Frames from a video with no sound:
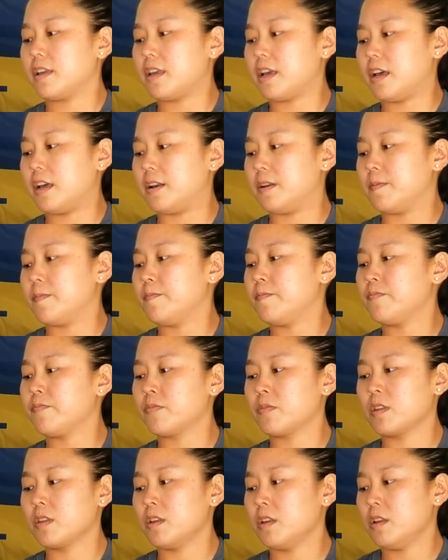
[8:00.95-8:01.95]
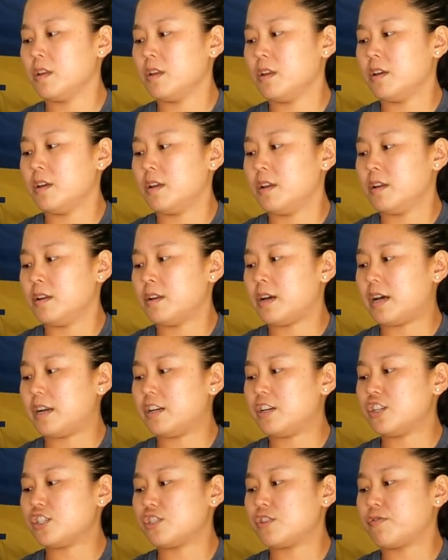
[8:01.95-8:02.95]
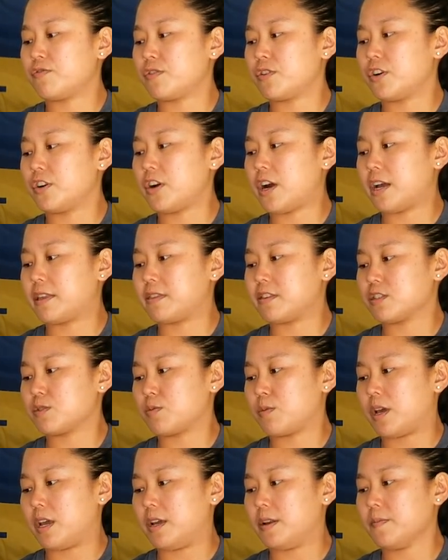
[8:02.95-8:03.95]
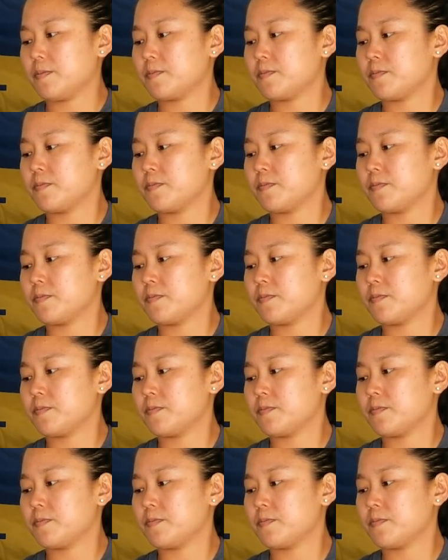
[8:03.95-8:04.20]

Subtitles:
Again, not an issue for her at this weight.